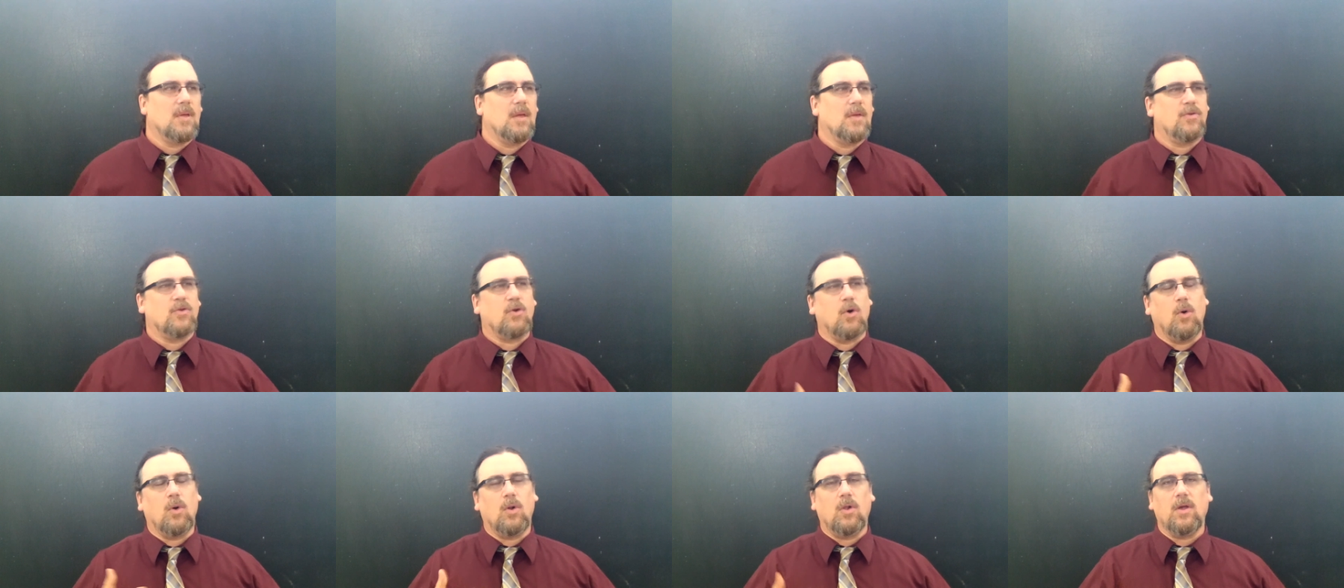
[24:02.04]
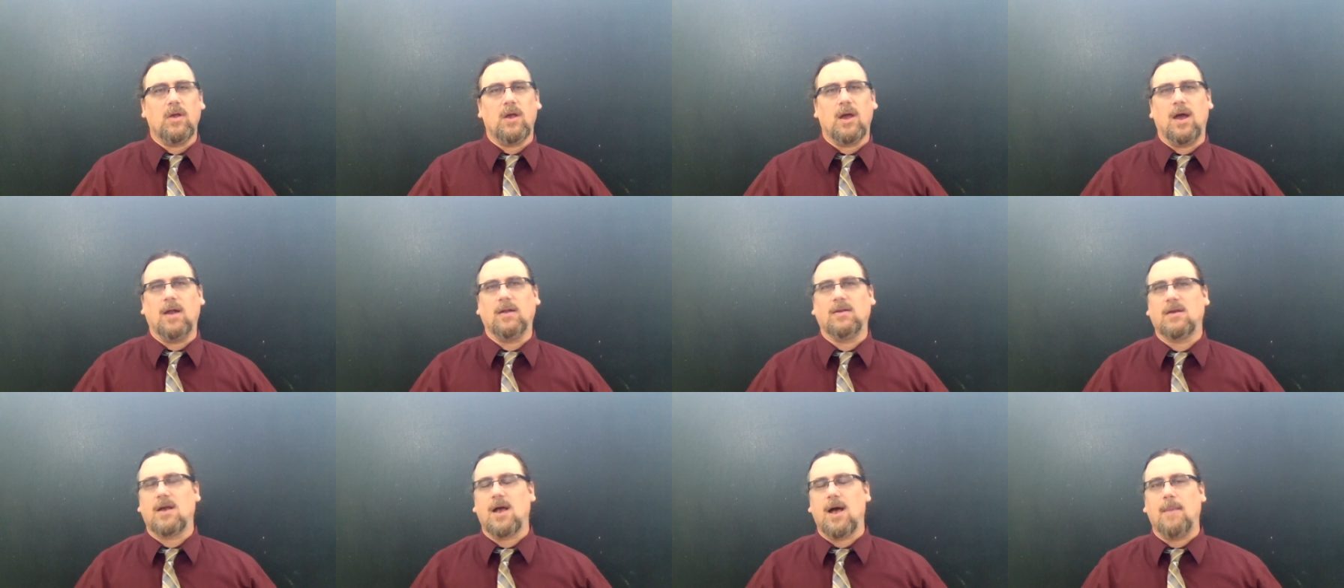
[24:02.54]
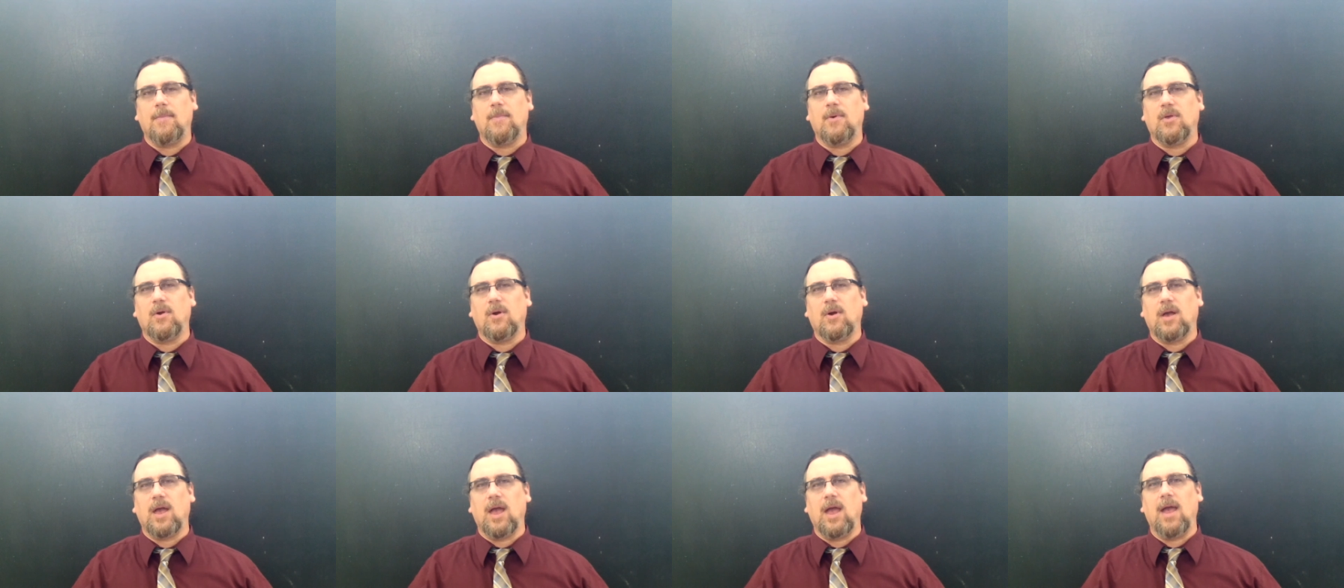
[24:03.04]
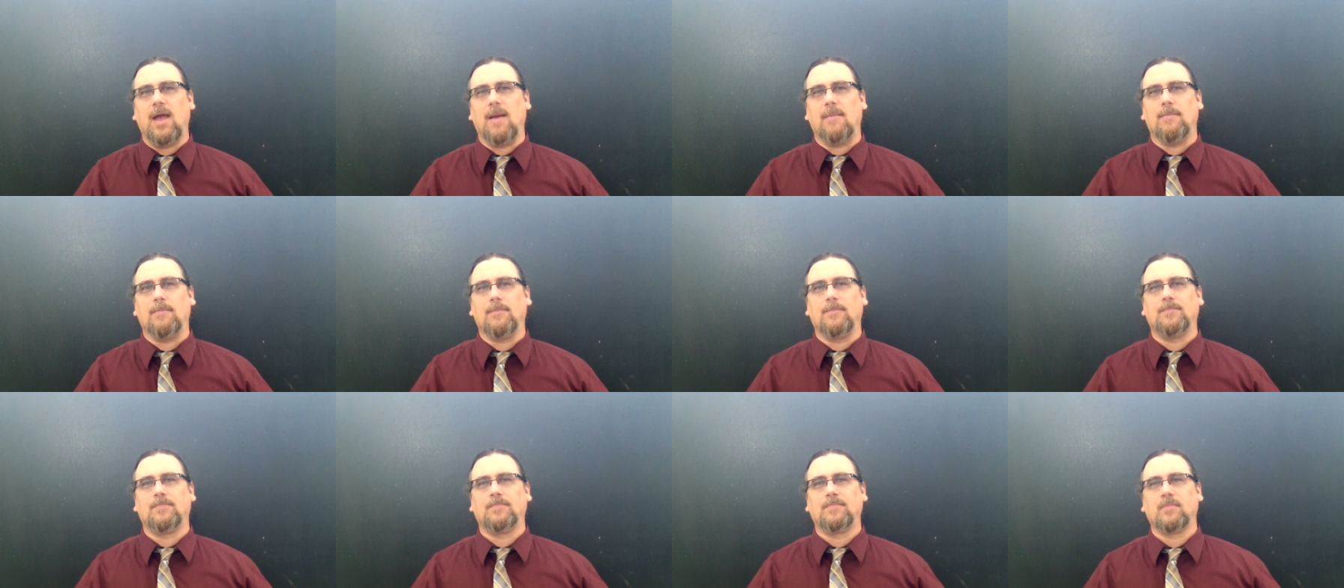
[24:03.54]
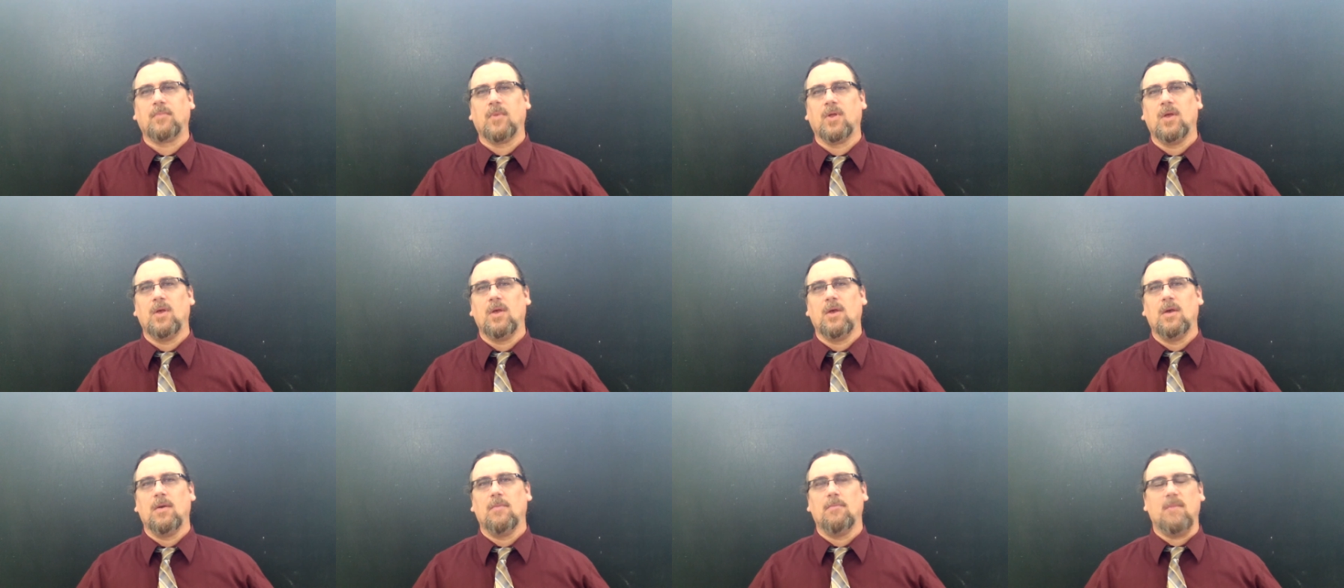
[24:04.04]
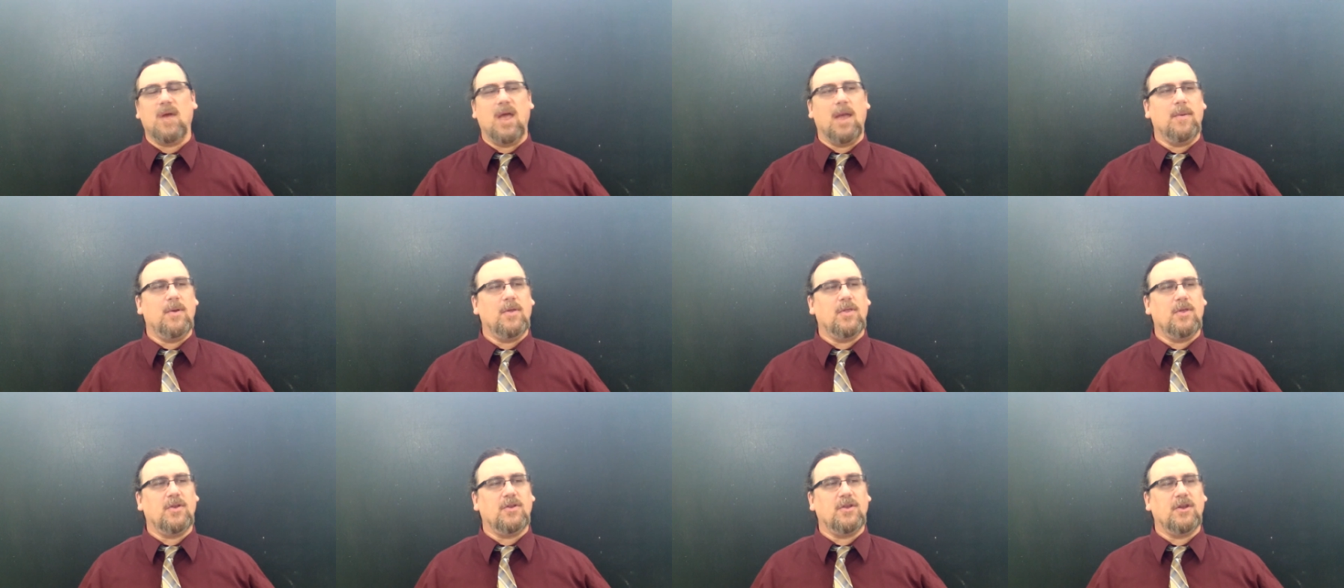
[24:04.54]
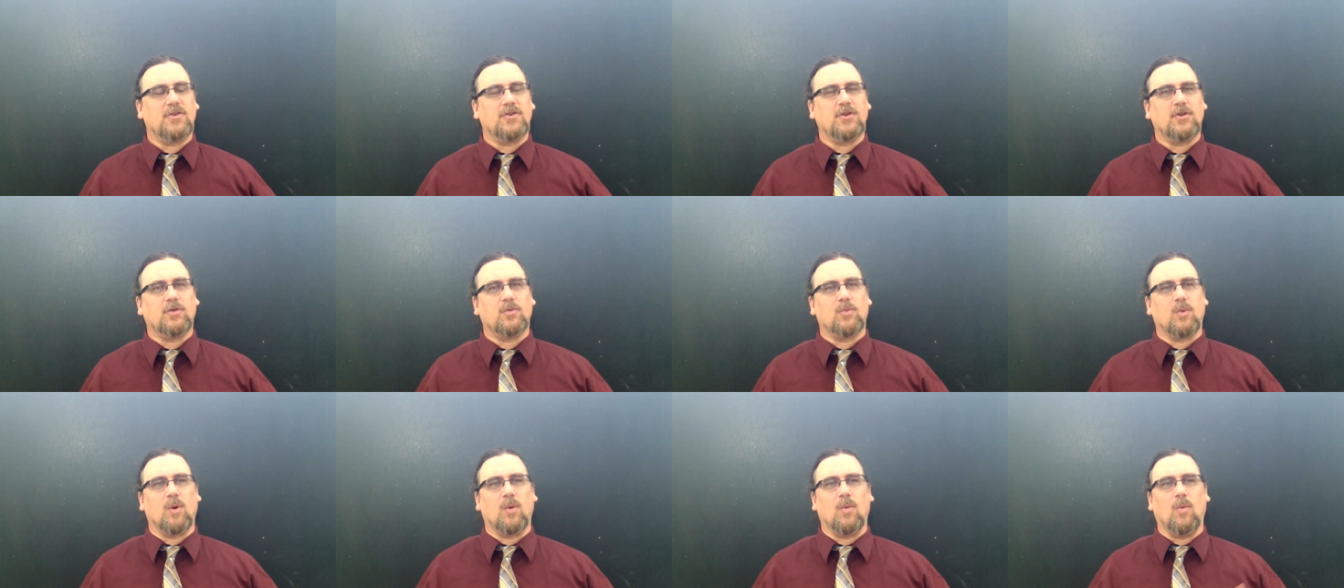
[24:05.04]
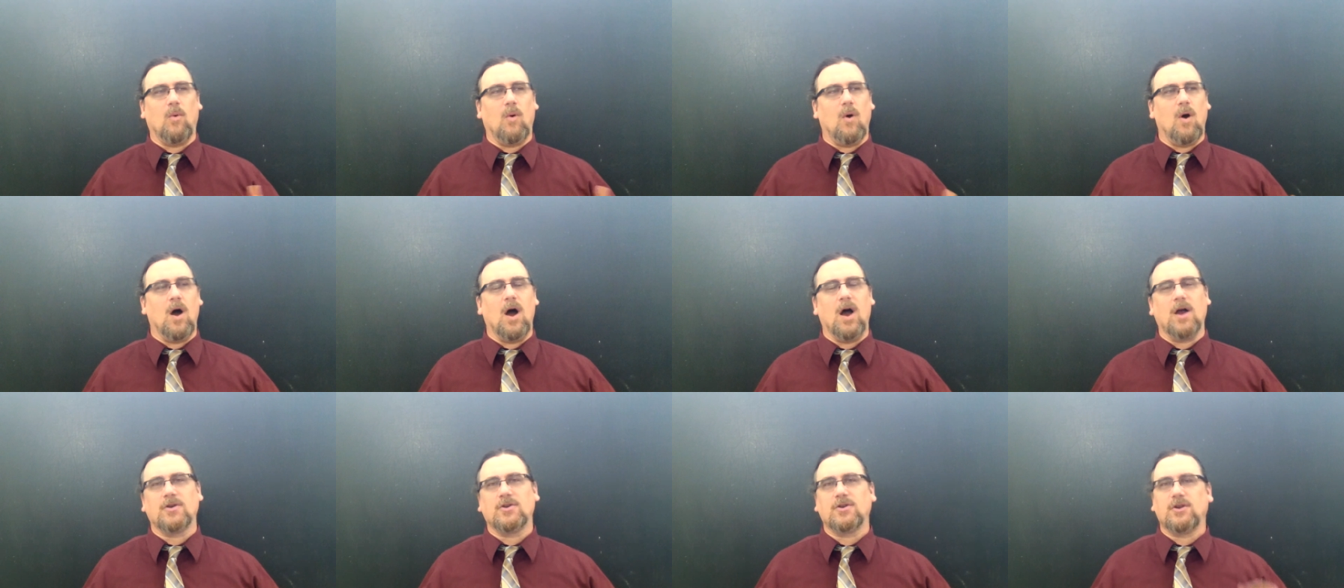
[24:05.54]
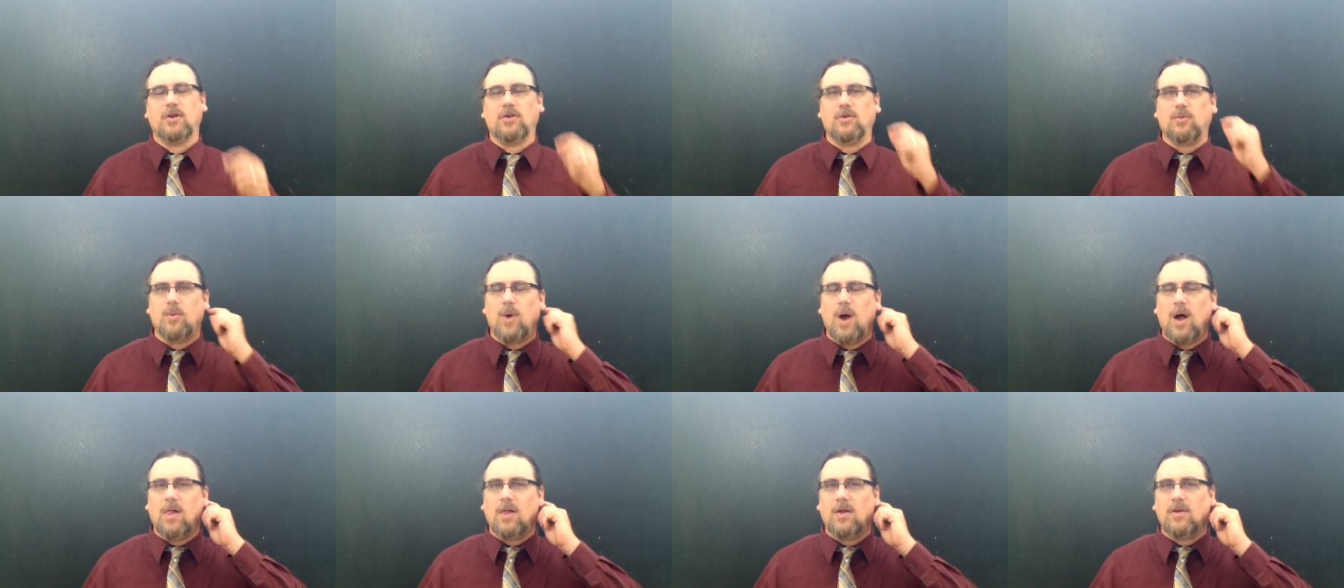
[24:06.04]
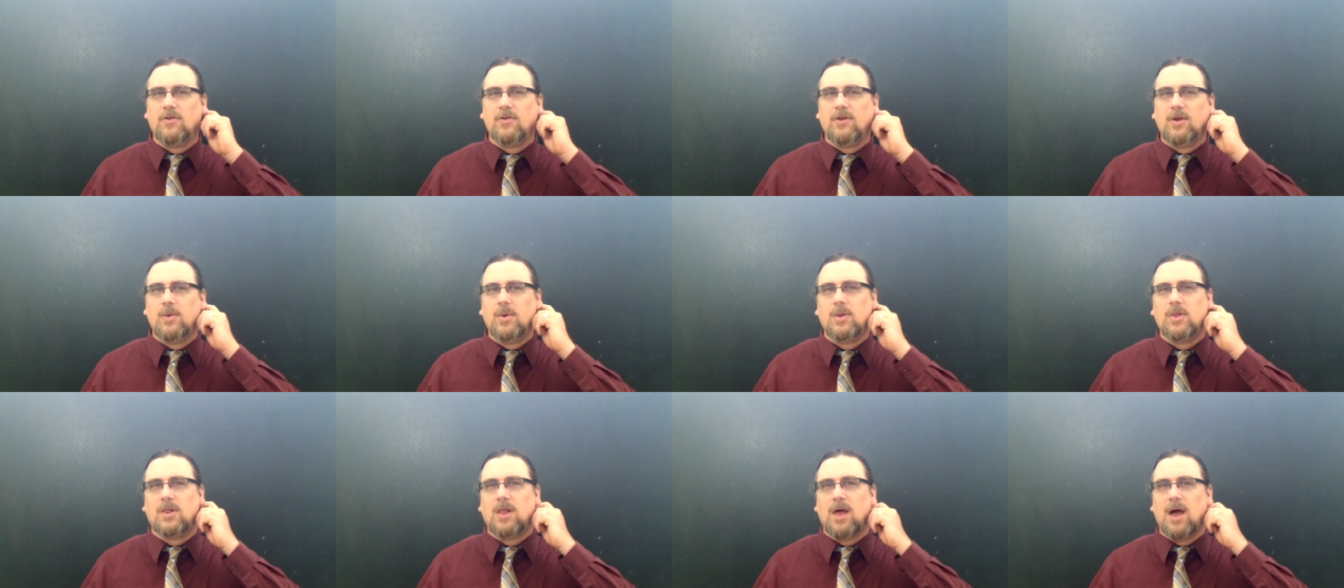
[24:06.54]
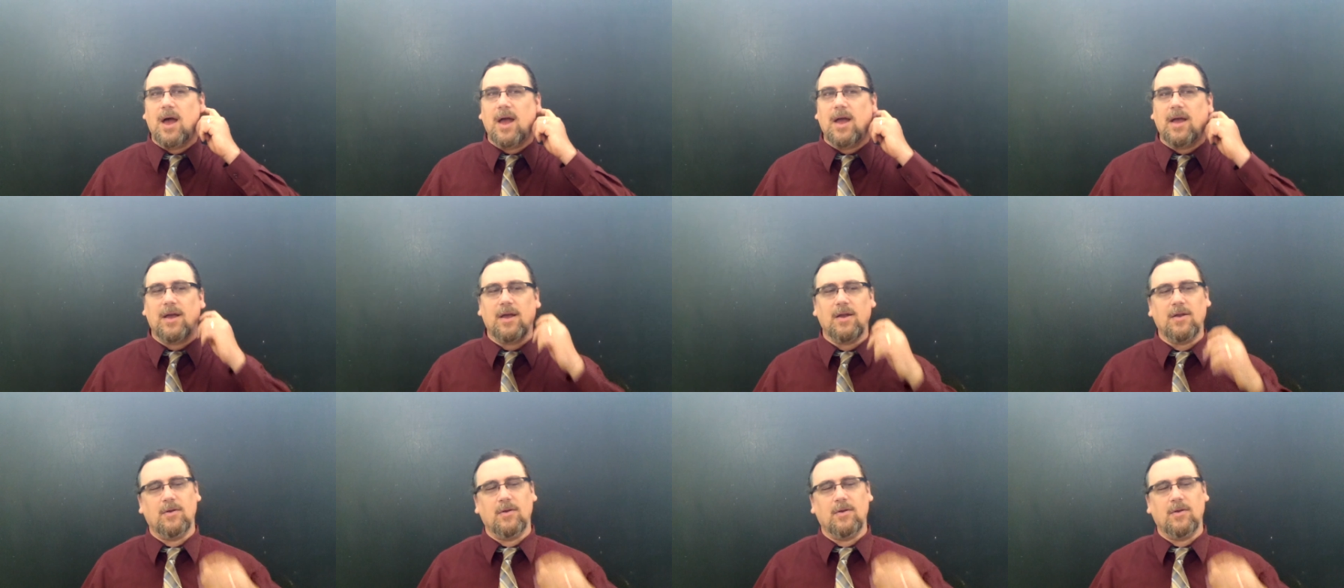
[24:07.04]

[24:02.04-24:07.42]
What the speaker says: totally on top of their game. Maybe the dishes weren't washed as well as you would like,